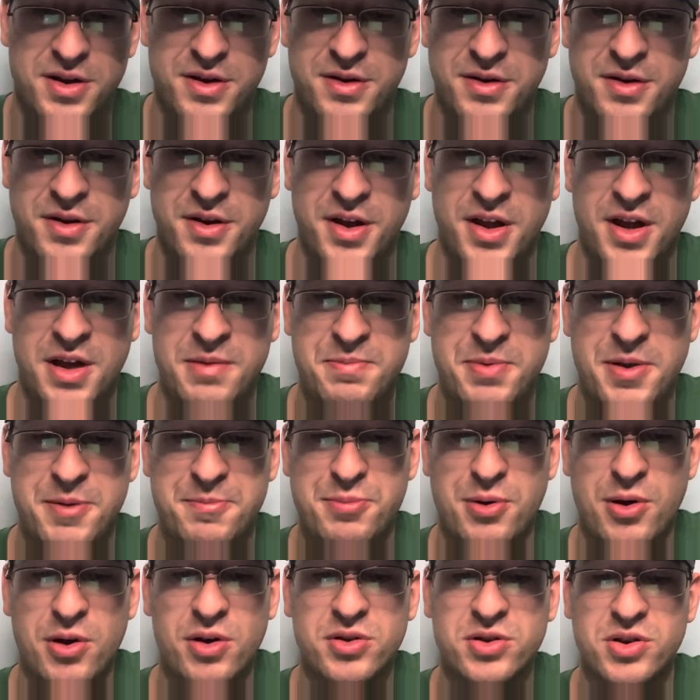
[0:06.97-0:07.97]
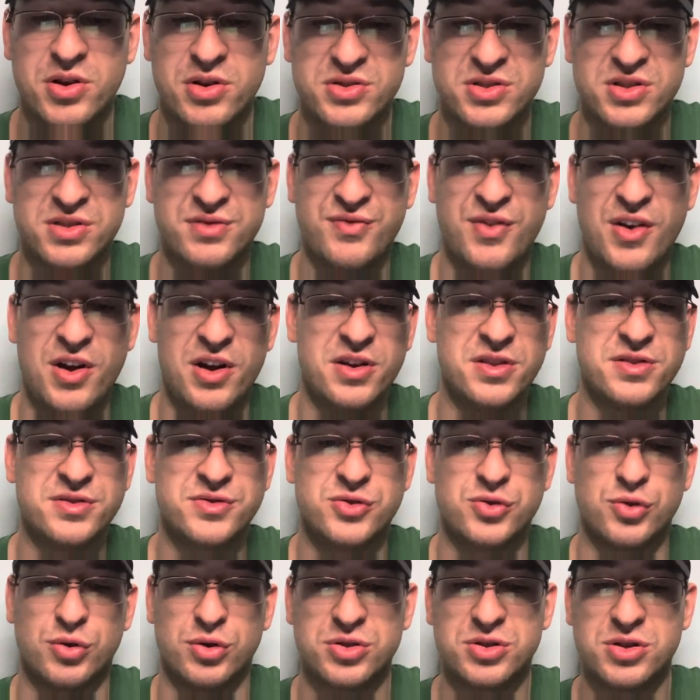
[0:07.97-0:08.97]
The AP poll goes as follows.
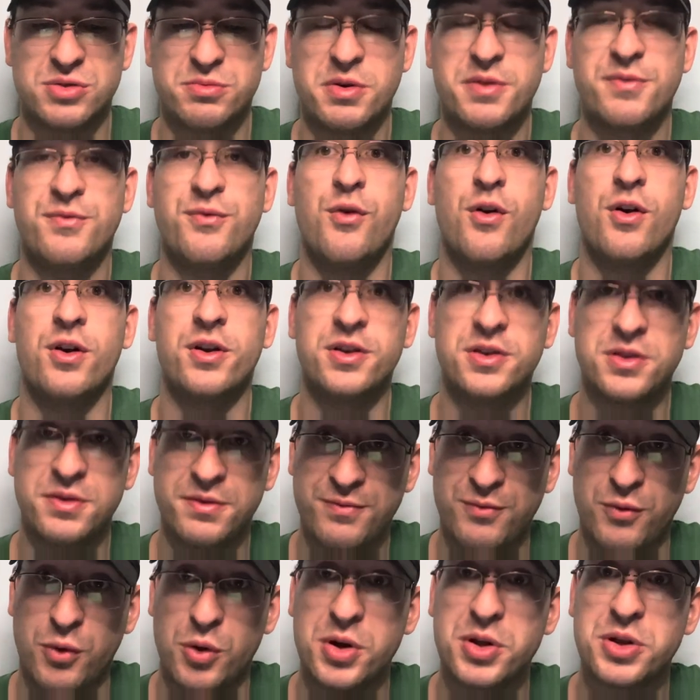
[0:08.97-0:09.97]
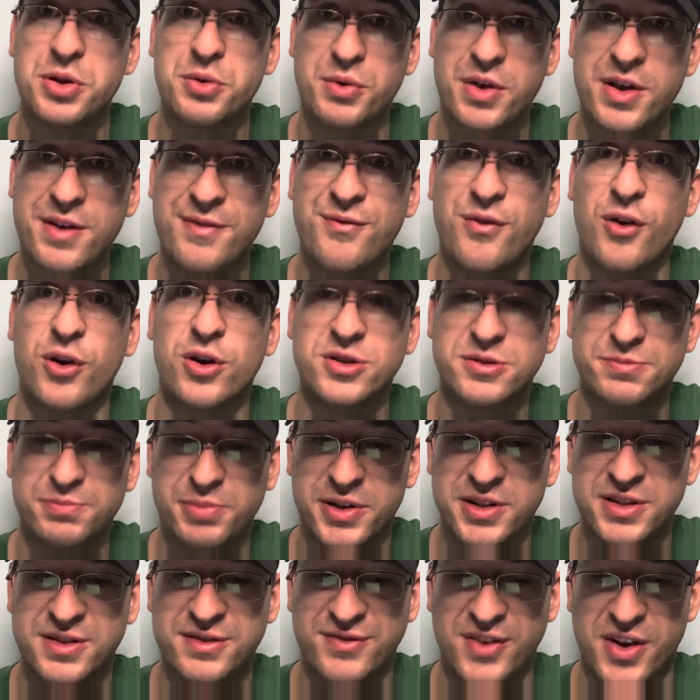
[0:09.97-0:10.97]
Georgia with 40, 43 first
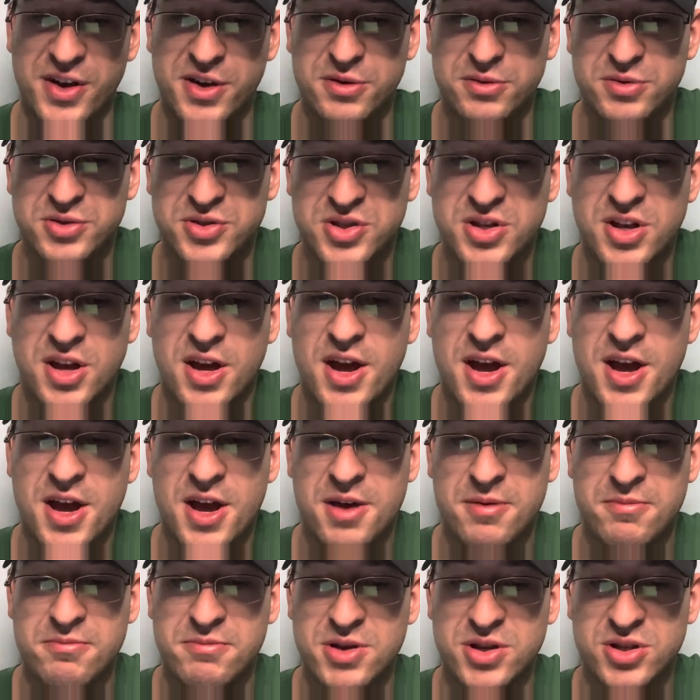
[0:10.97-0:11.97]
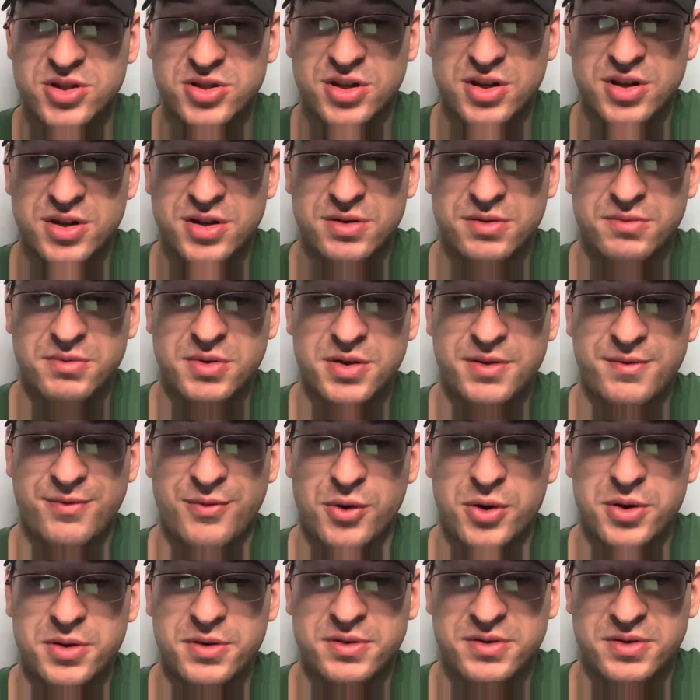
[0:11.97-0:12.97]
place votes. Michigan with
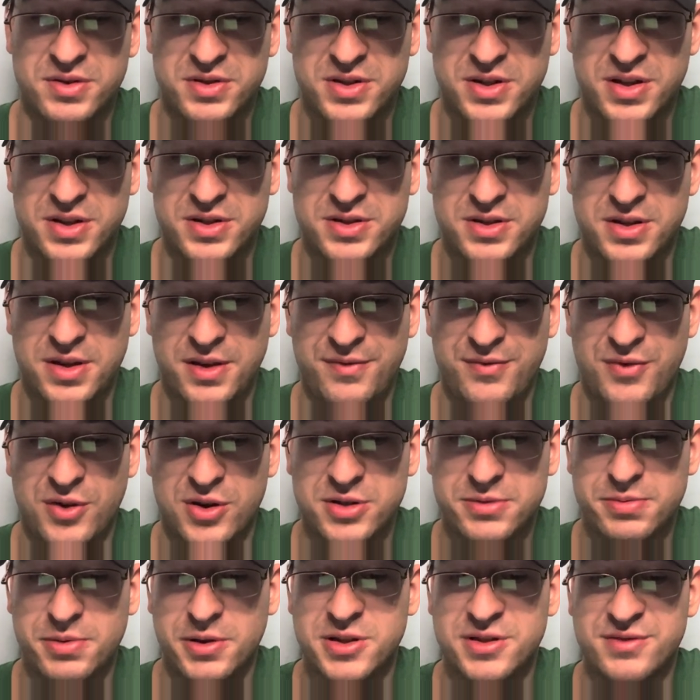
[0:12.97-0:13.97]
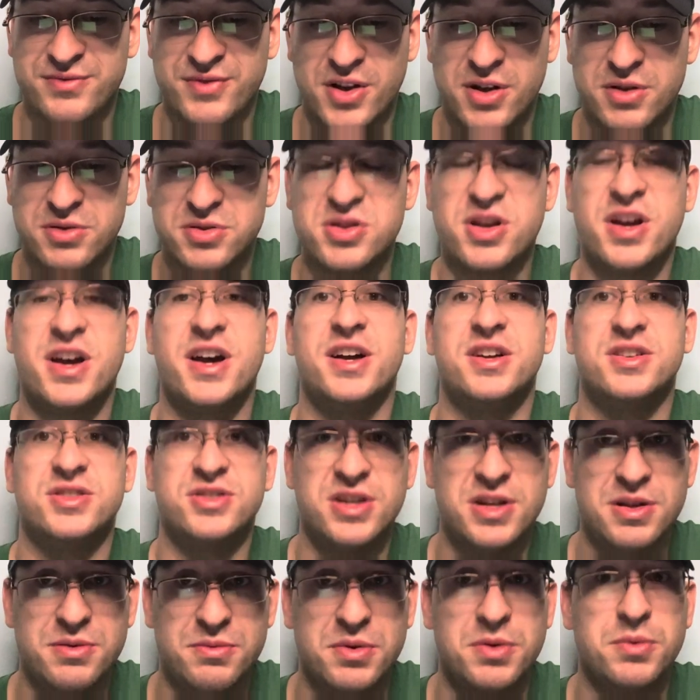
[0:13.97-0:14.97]
40, 16 first place votes. Ohio
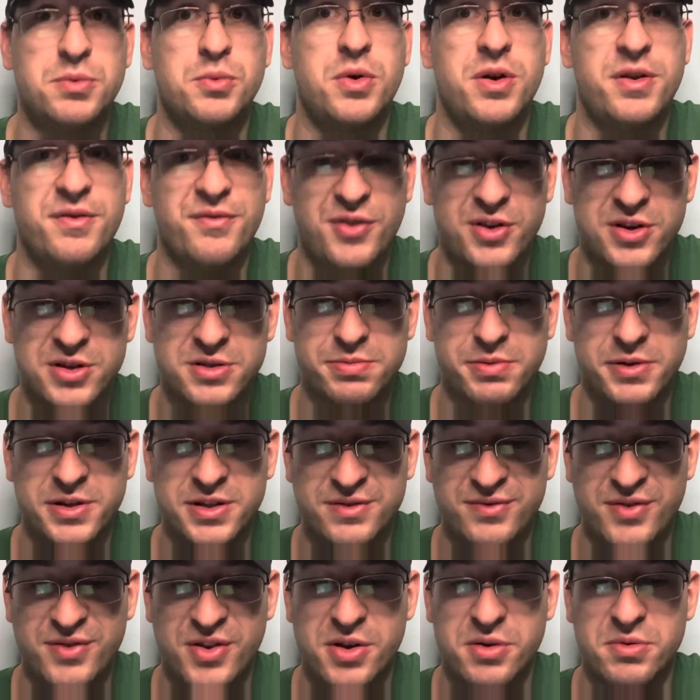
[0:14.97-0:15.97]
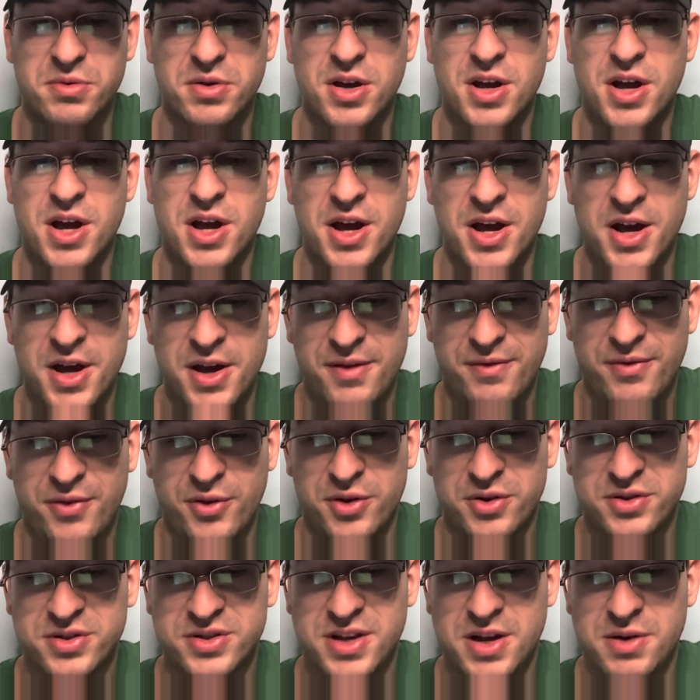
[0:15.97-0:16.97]
State with one first place vote.
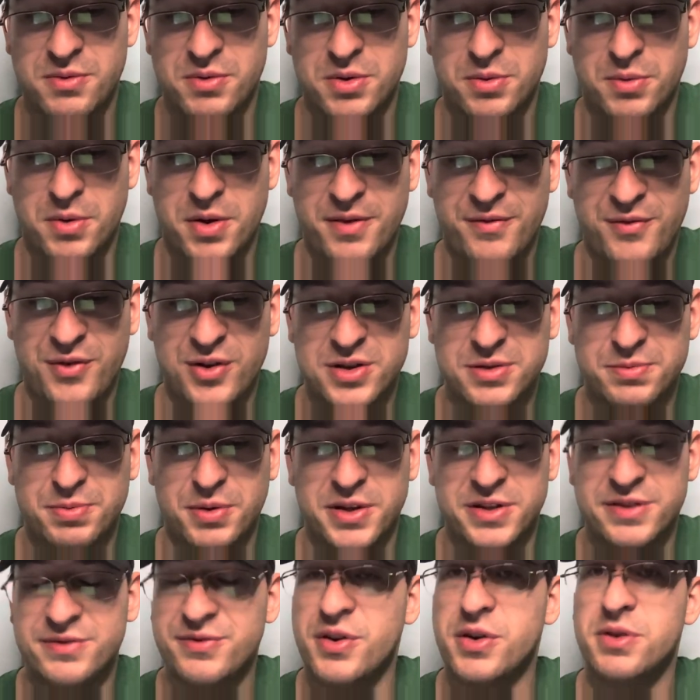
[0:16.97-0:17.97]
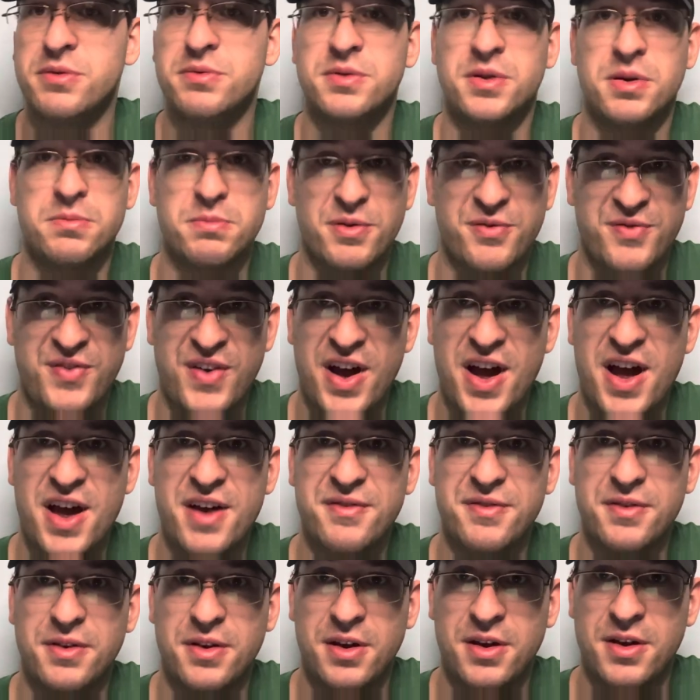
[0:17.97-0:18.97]
Florida State with one first place vote. Number five
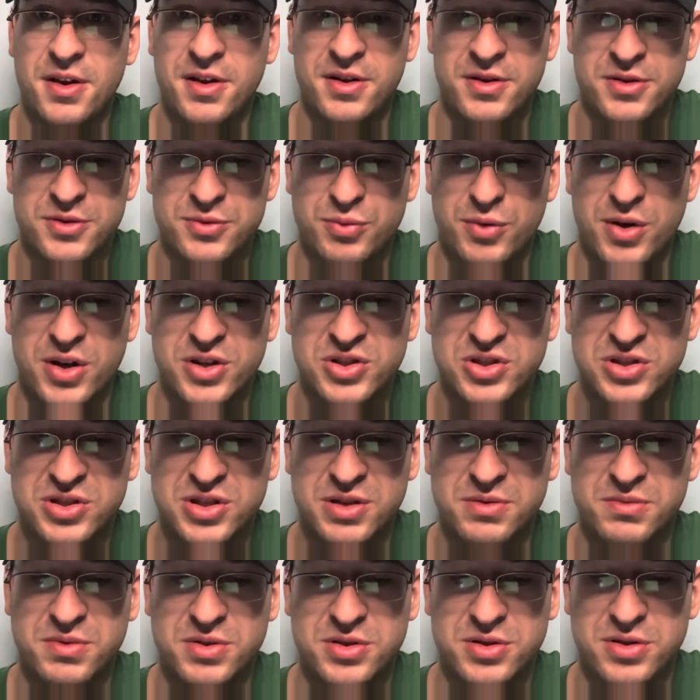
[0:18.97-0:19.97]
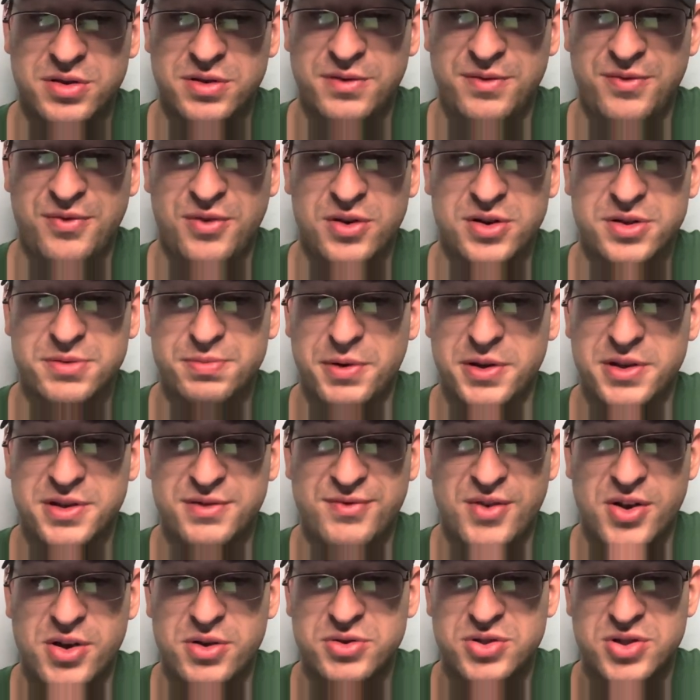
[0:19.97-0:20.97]
is Washington with two first place
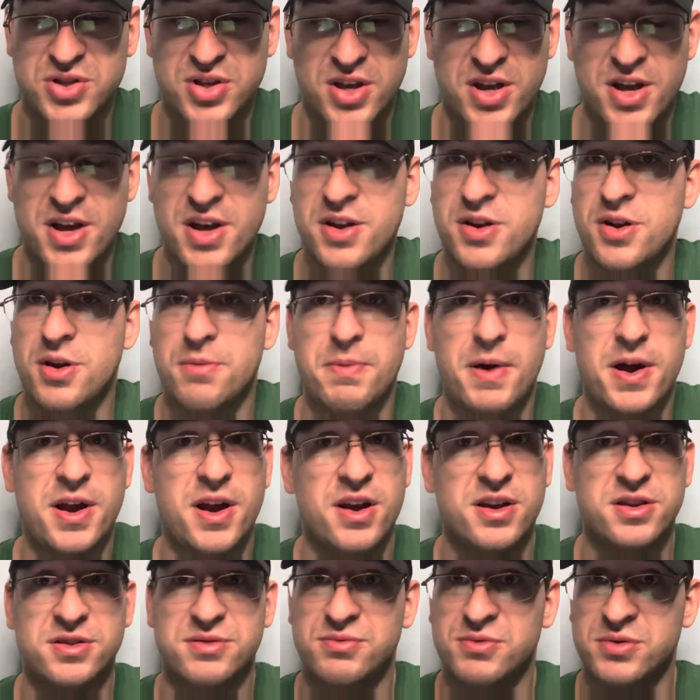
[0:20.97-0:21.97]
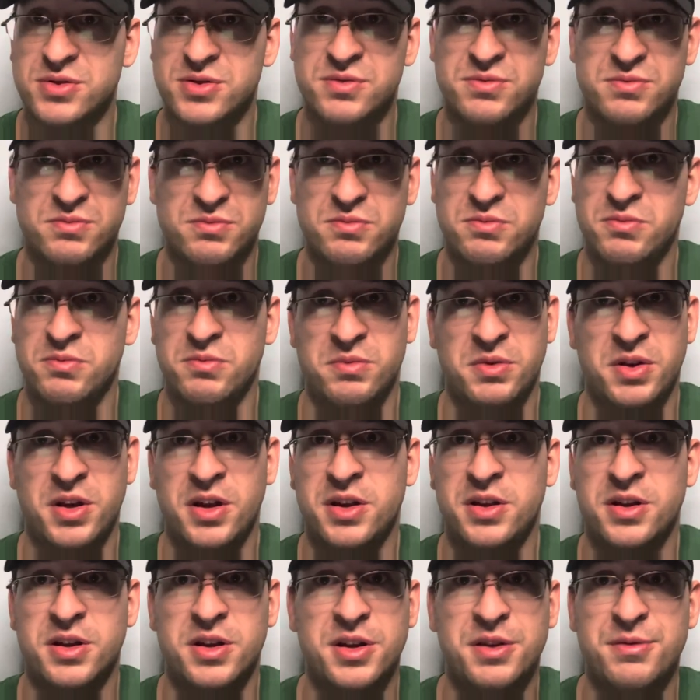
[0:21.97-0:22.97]
votes. Nobody else was
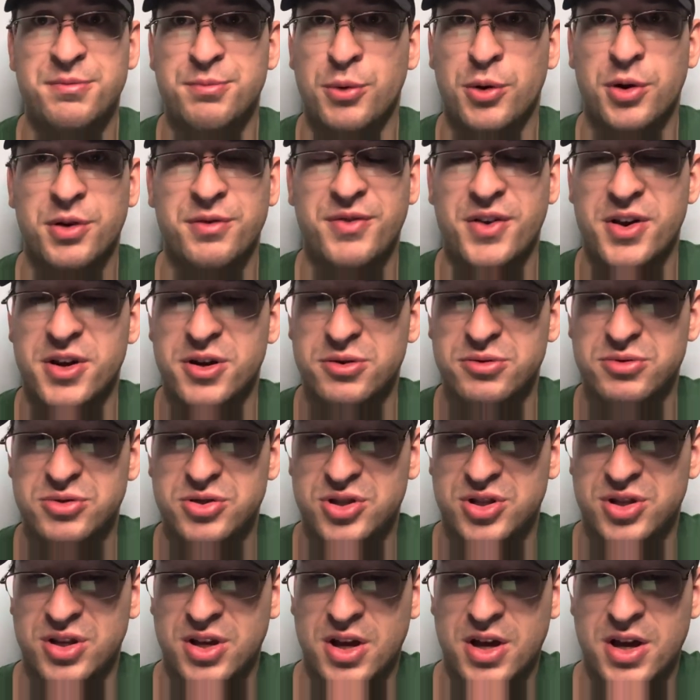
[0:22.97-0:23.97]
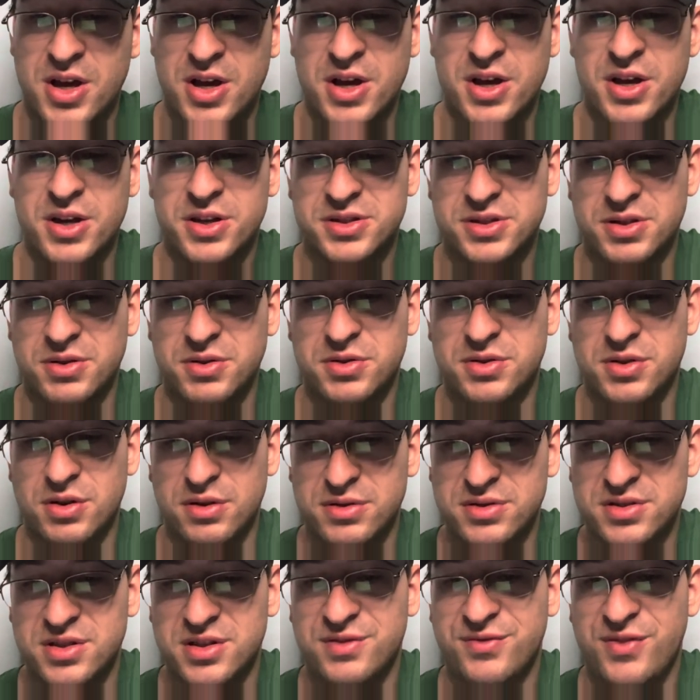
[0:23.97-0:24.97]
getting any more votes. So it
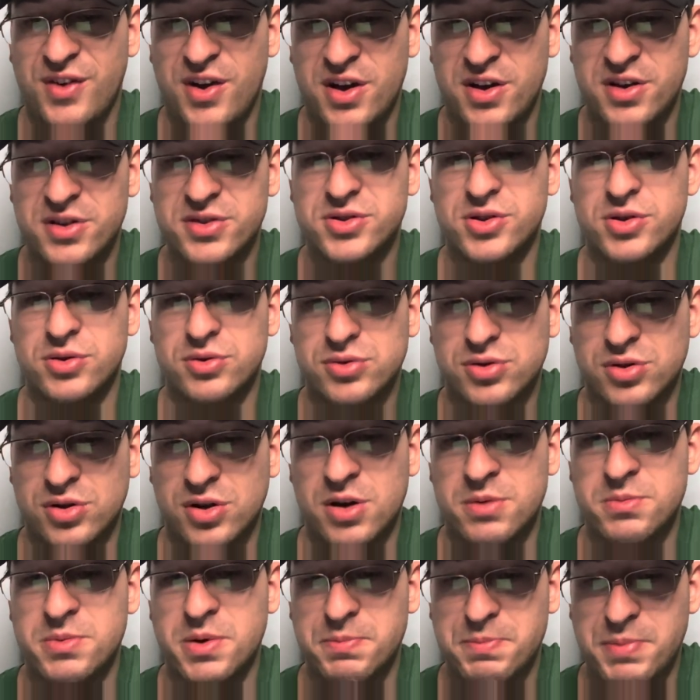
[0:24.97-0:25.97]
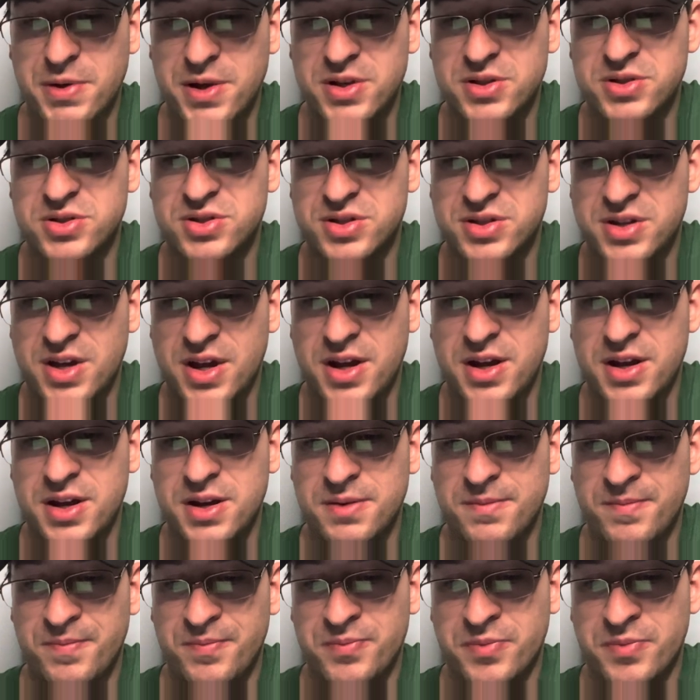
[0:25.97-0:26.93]
goes as follows. Oklahoma, Penn State,